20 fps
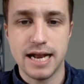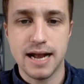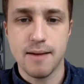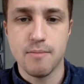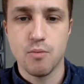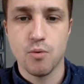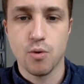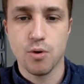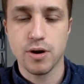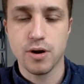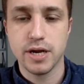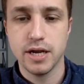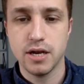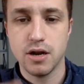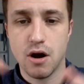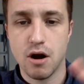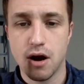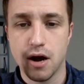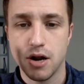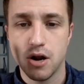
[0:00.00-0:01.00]
and I'm
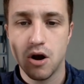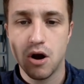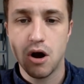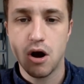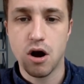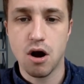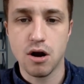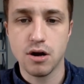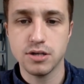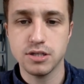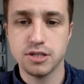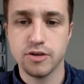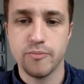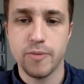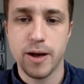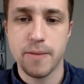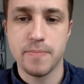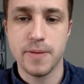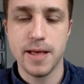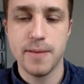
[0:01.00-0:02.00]
working on hearts
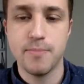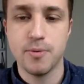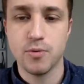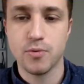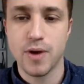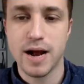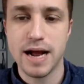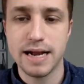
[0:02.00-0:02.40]
of my people